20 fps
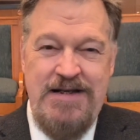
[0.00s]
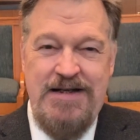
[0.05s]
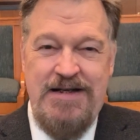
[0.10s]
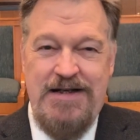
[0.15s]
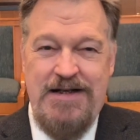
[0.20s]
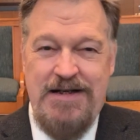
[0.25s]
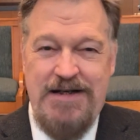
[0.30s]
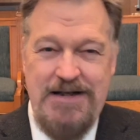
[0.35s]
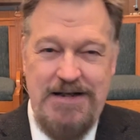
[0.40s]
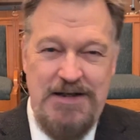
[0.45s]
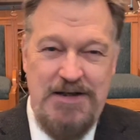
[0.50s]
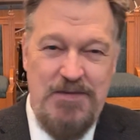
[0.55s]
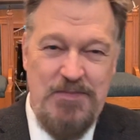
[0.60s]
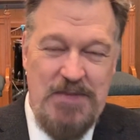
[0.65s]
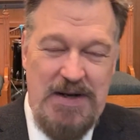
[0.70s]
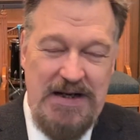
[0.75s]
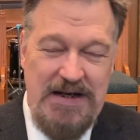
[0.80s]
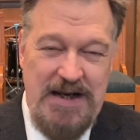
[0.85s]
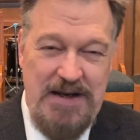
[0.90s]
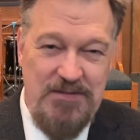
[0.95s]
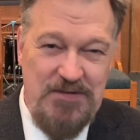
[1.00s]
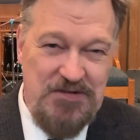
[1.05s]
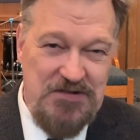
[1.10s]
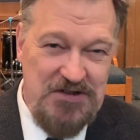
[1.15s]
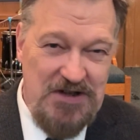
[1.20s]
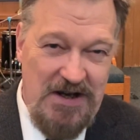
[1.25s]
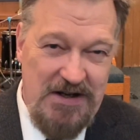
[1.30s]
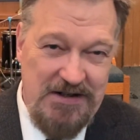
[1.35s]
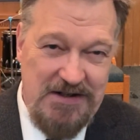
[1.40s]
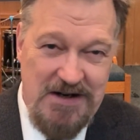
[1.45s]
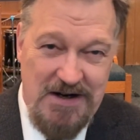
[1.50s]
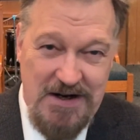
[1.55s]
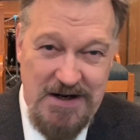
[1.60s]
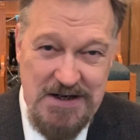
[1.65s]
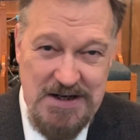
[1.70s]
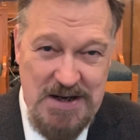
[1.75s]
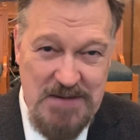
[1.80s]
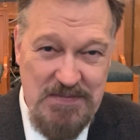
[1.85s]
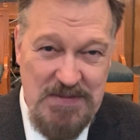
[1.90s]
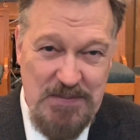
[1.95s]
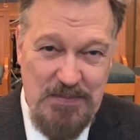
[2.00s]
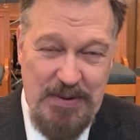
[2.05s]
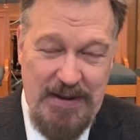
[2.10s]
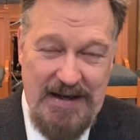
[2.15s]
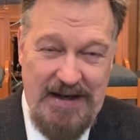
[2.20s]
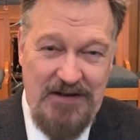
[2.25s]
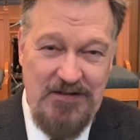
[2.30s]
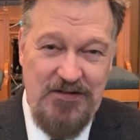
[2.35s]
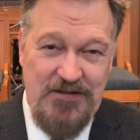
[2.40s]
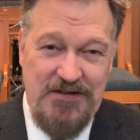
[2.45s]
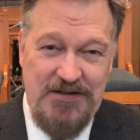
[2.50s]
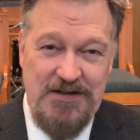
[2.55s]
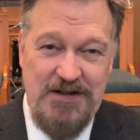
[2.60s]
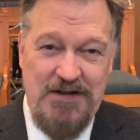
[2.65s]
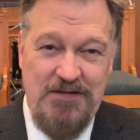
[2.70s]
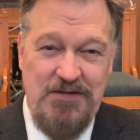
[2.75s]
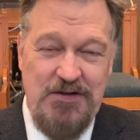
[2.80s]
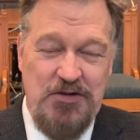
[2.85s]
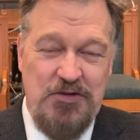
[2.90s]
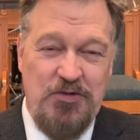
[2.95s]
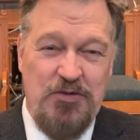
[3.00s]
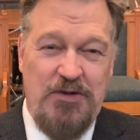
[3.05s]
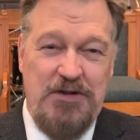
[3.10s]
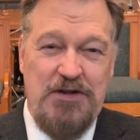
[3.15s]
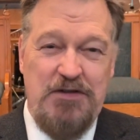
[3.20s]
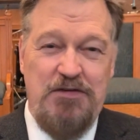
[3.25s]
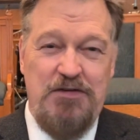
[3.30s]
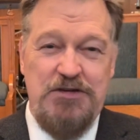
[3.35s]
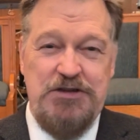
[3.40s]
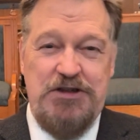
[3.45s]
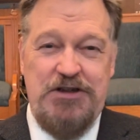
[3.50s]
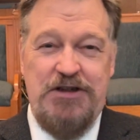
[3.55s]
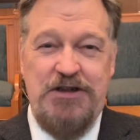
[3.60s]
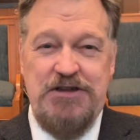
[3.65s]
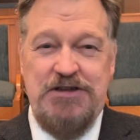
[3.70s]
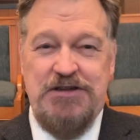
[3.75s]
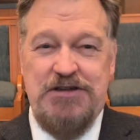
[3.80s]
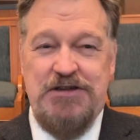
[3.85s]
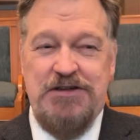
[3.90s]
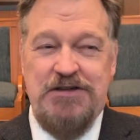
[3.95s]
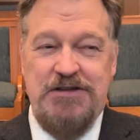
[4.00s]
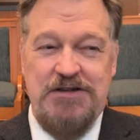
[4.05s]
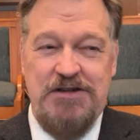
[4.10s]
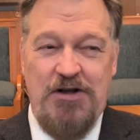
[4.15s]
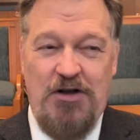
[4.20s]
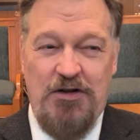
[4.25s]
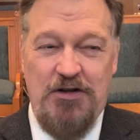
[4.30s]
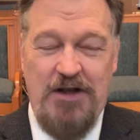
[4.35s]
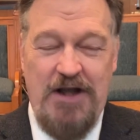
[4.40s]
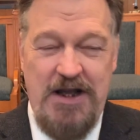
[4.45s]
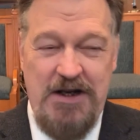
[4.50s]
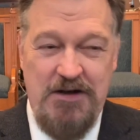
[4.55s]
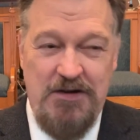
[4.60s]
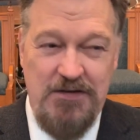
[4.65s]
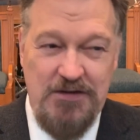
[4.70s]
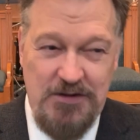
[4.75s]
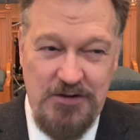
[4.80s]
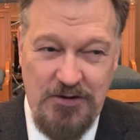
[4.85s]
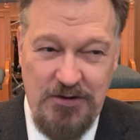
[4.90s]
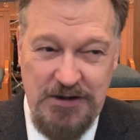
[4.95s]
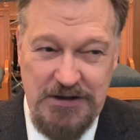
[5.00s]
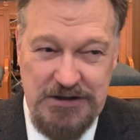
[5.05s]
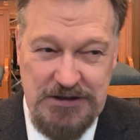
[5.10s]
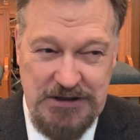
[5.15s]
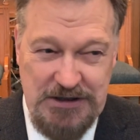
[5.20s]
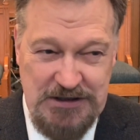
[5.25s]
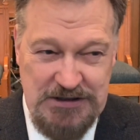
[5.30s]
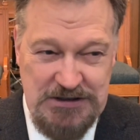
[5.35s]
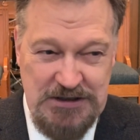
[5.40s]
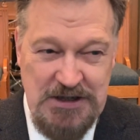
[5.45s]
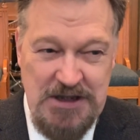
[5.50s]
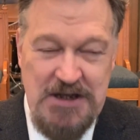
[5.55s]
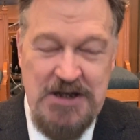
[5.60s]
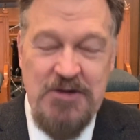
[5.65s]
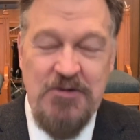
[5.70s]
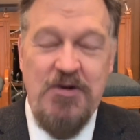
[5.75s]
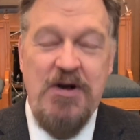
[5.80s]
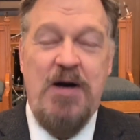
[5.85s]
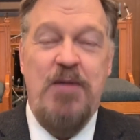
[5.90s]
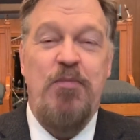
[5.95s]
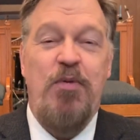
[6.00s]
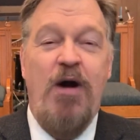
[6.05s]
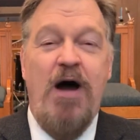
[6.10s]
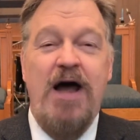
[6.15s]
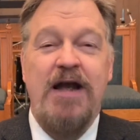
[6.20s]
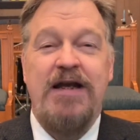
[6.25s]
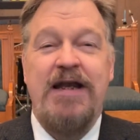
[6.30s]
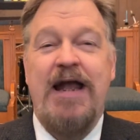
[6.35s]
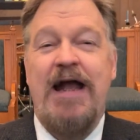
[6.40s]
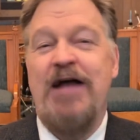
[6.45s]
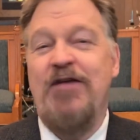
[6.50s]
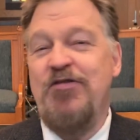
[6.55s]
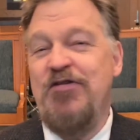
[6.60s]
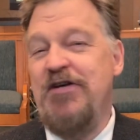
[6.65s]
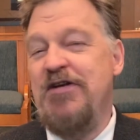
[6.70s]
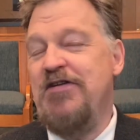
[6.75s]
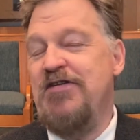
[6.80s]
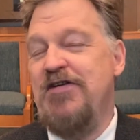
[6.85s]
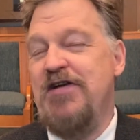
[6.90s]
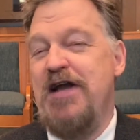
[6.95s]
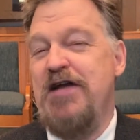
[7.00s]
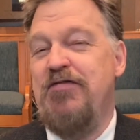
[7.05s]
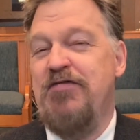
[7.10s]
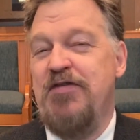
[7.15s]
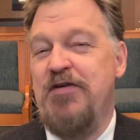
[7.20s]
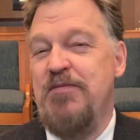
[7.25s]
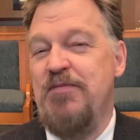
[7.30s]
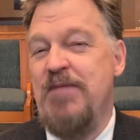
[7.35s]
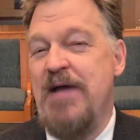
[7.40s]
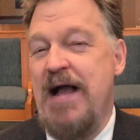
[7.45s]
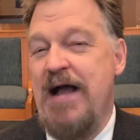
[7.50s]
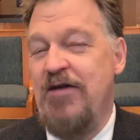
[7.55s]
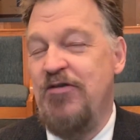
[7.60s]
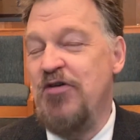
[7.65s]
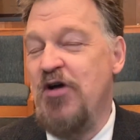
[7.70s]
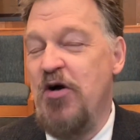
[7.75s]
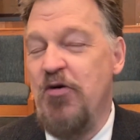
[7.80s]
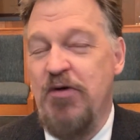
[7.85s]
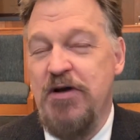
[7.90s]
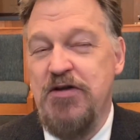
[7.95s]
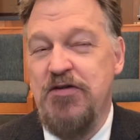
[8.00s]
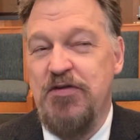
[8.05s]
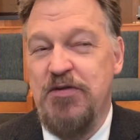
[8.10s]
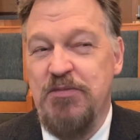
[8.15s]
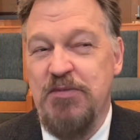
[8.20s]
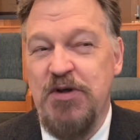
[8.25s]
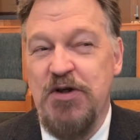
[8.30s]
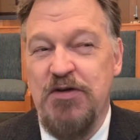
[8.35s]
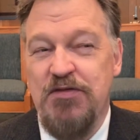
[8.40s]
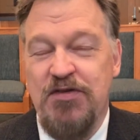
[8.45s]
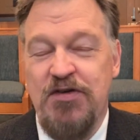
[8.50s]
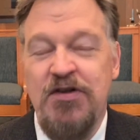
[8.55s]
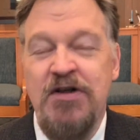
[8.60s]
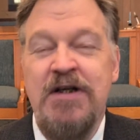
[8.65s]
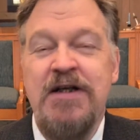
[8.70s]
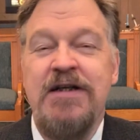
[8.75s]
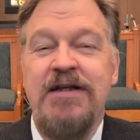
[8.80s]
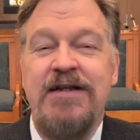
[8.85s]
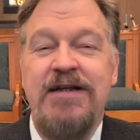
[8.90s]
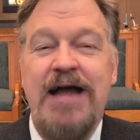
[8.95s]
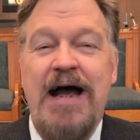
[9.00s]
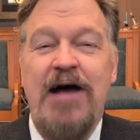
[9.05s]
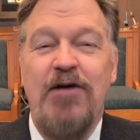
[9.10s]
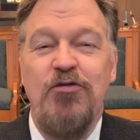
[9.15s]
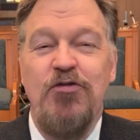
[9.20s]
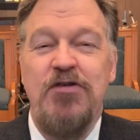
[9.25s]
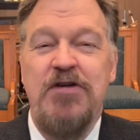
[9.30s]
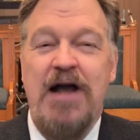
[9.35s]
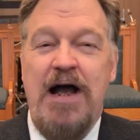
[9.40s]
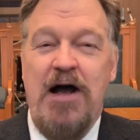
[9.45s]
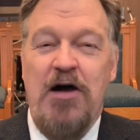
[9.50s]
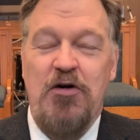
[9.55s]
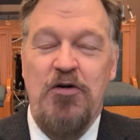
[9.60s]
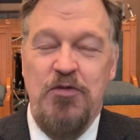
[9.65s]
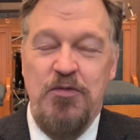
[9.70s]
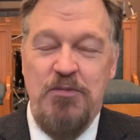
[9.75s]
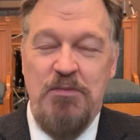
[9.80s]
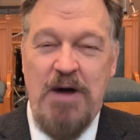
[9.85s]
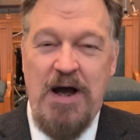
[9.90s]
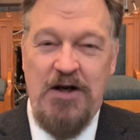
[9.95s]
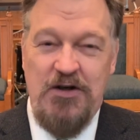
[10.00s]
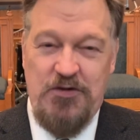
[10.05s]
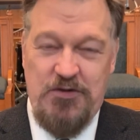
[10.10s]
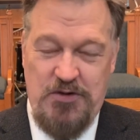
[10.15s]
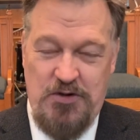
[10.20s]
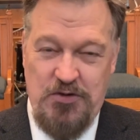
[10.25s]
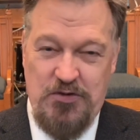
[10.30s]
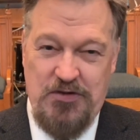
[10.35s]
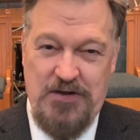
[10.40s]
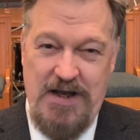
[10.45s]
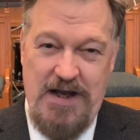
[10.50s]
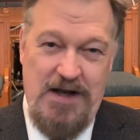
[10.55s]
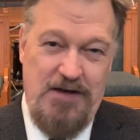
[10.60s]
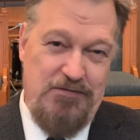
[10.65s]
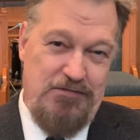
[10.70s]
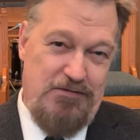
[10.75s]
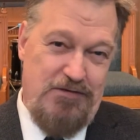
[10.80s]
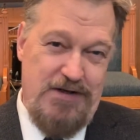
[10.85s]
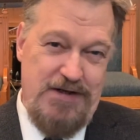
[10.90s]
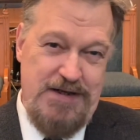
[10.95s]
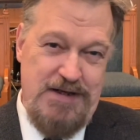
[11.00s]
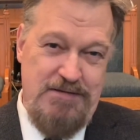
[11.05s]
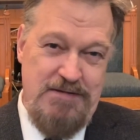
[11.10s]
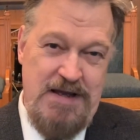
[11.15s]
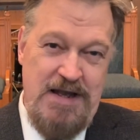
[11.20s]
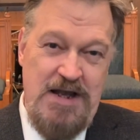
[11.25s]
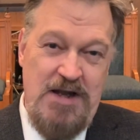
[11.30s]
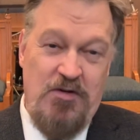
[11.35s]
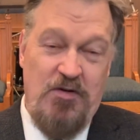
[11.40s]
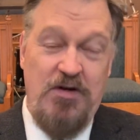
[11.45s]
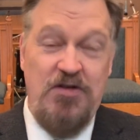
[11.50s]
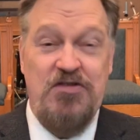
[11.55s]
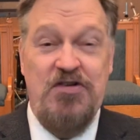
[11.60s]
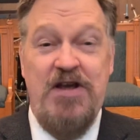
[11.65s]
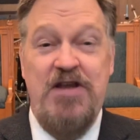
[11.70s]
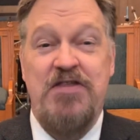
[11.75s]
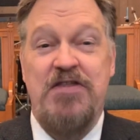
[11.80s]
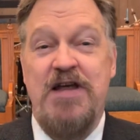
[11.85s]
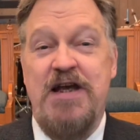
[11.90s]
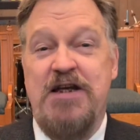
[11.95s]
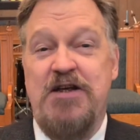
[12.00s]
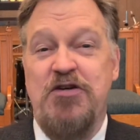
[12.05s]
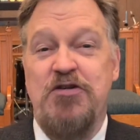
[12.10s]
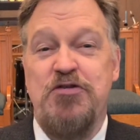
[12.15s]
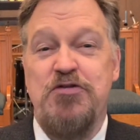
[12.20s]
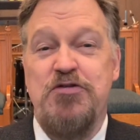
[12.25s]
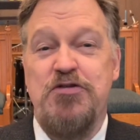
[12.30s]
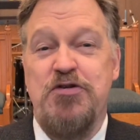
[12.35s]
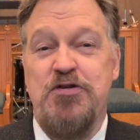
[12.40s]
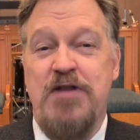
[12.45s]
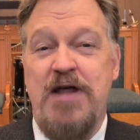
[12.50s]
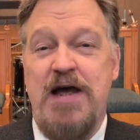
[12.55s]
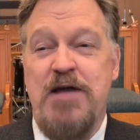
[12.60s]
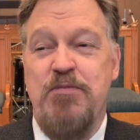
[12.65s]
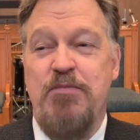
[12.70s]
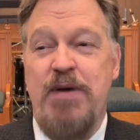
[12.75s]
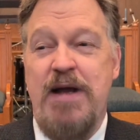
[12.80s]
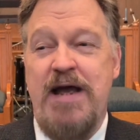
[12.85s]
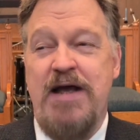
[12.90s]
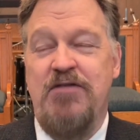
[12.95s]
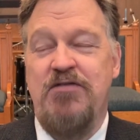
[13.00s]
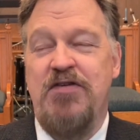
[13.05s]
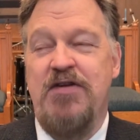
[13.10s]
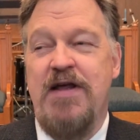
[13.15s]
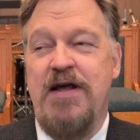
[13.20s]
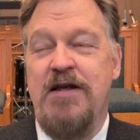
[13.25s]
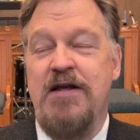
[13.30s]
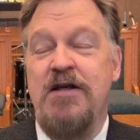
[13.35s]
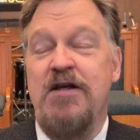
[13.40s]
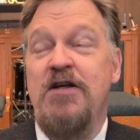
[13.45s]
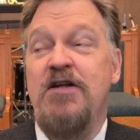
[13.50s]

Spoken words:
My name is John Karn. I'm the pastor of this wonderful church called Light on the Corner Church. We are broadcasting today from, as always, from beautiful downtown Montrose, California. I want to say thank you to that band for that